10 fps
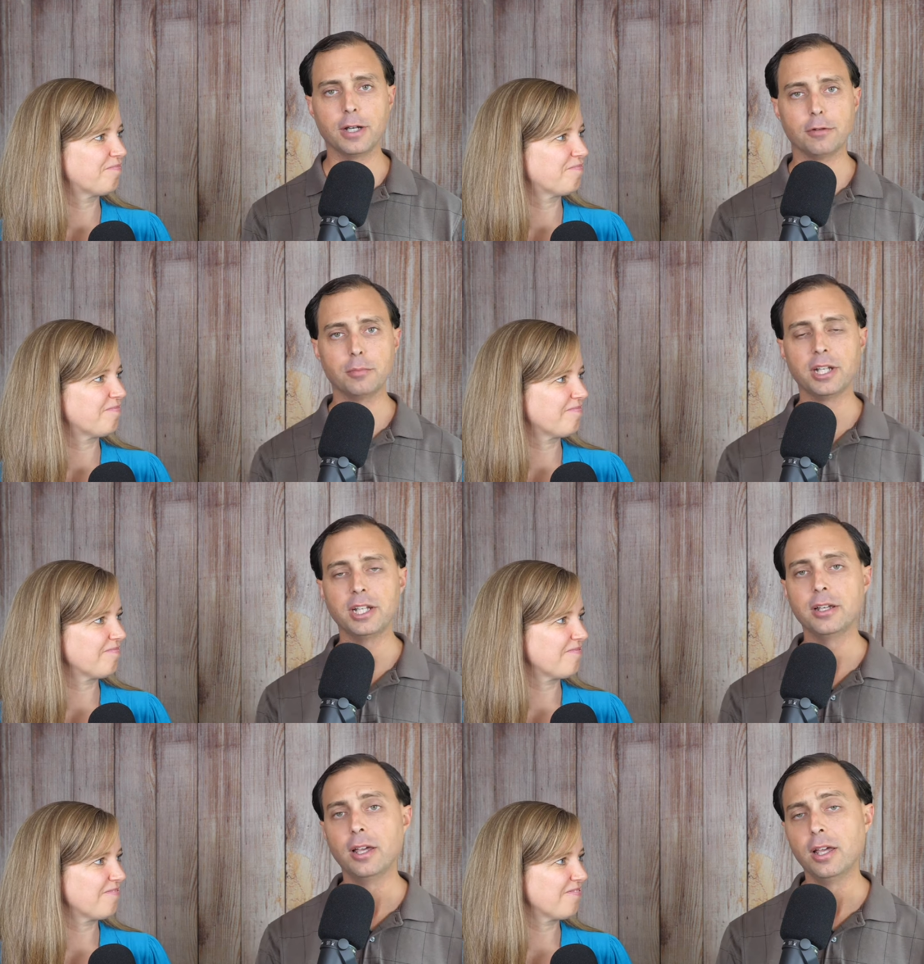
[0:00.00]
Speaker 1: for
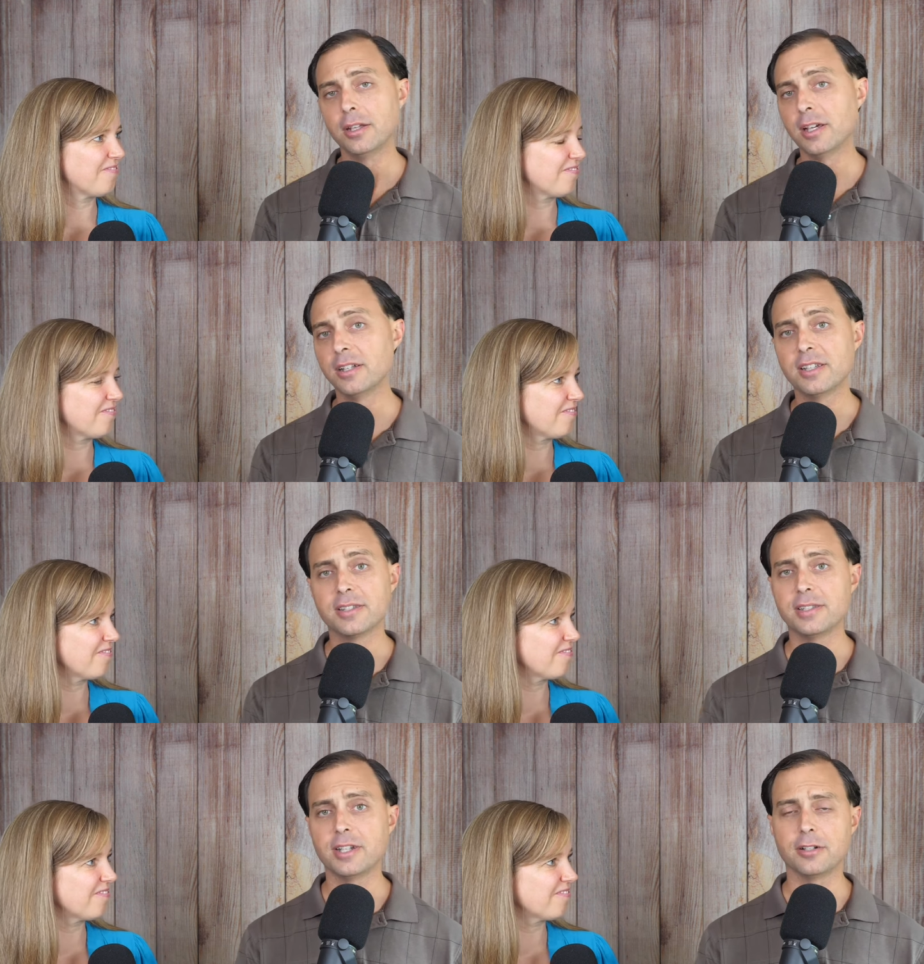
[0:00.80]
everybody? Not
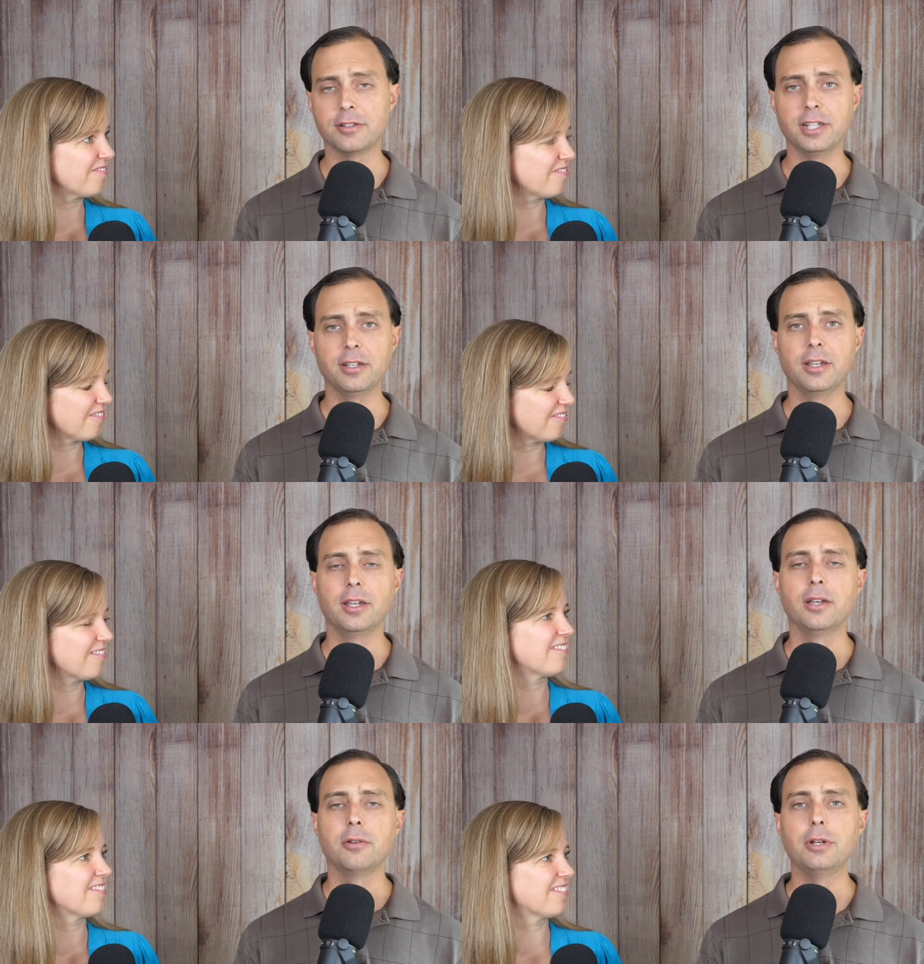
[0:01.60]
necessarily.
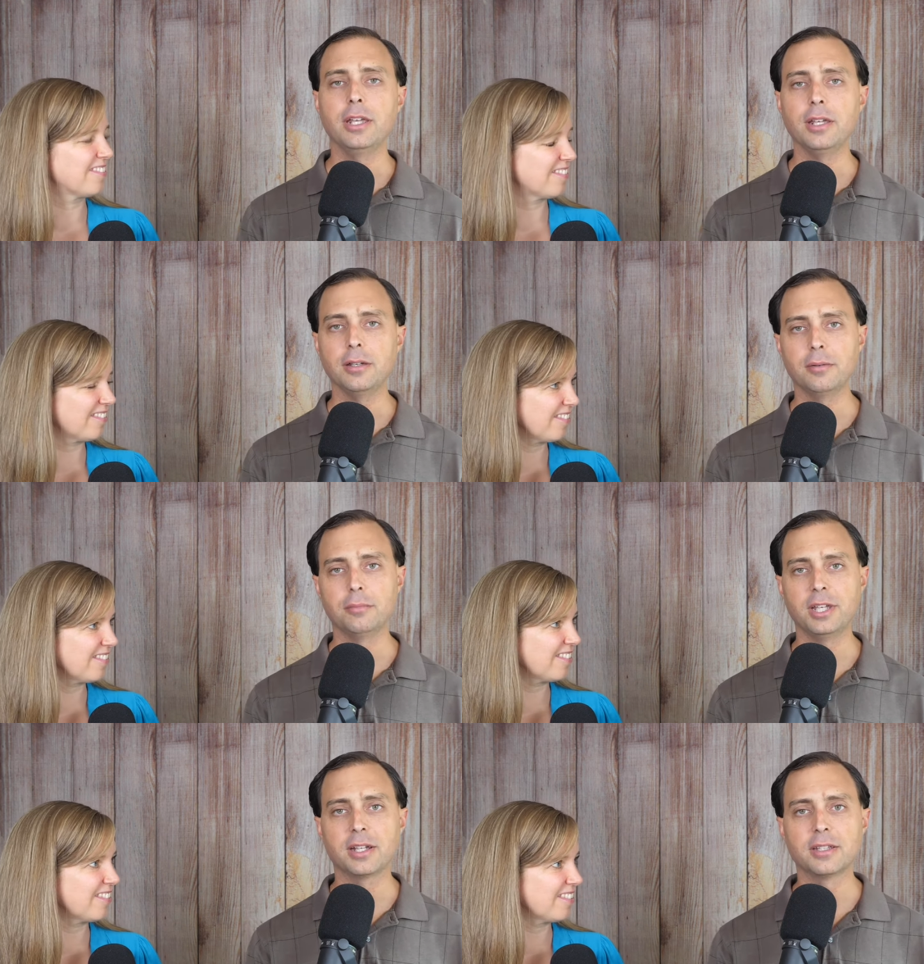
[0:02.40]
We
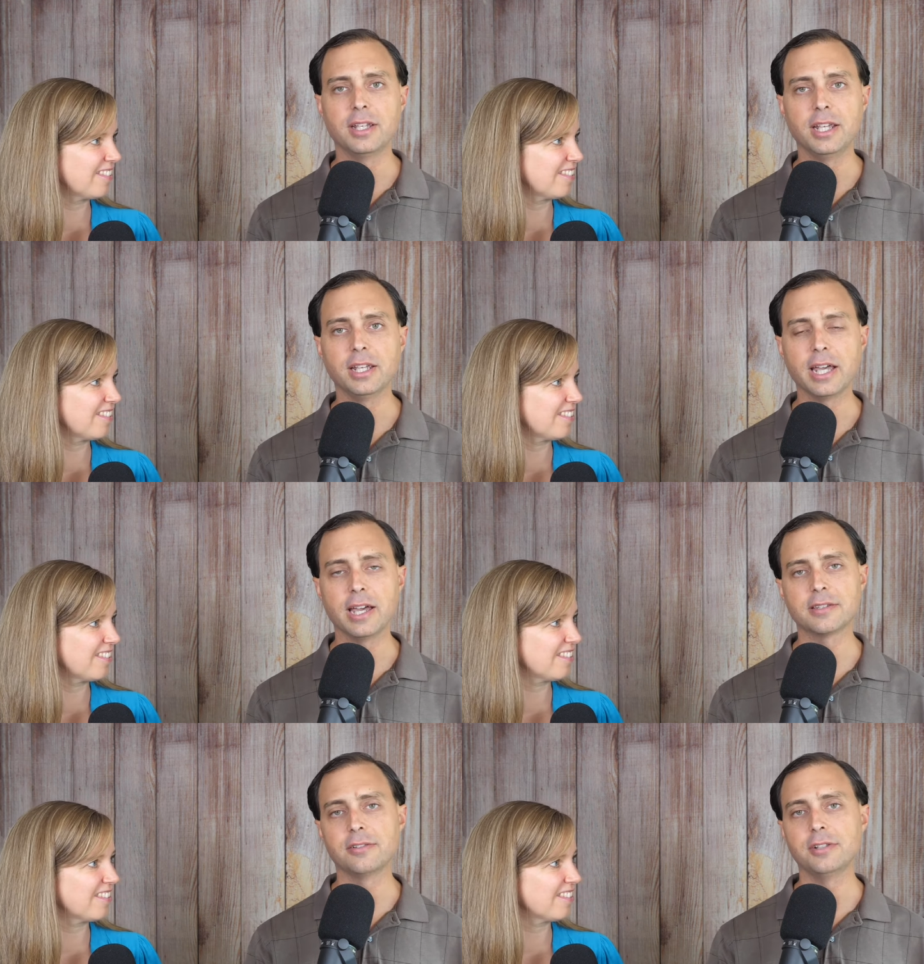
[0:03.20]
picked a
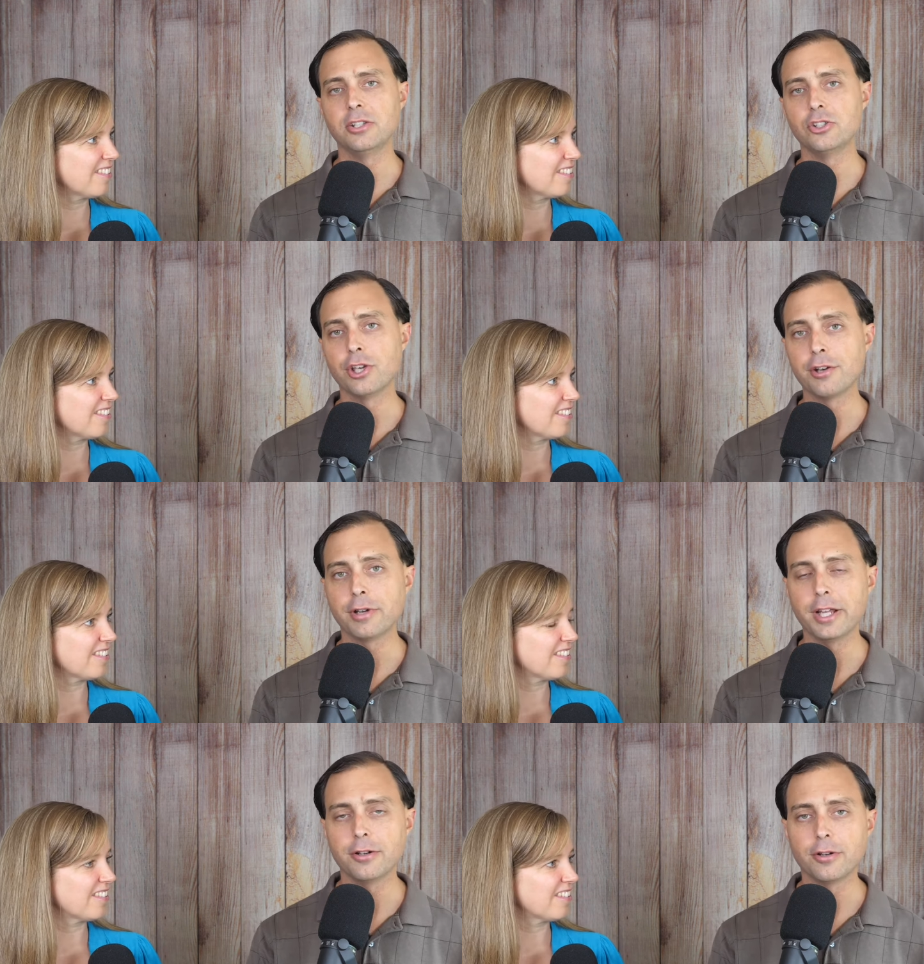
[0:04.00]
gasoline
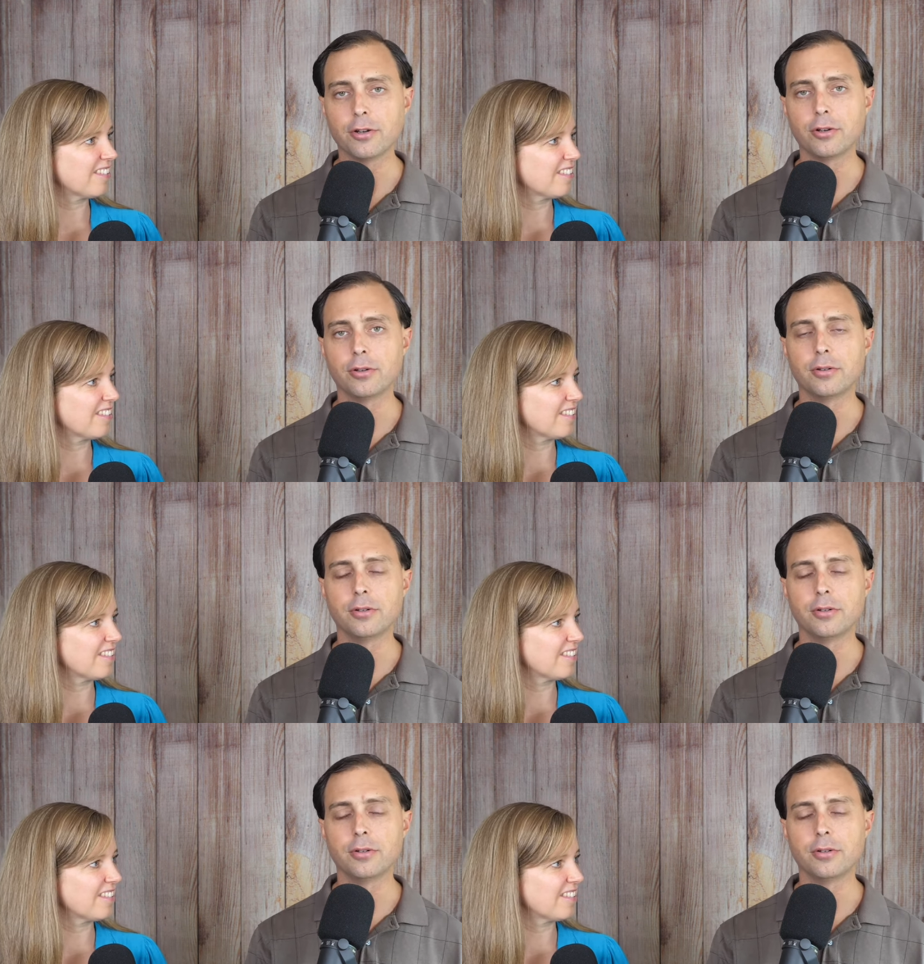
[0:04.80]
generator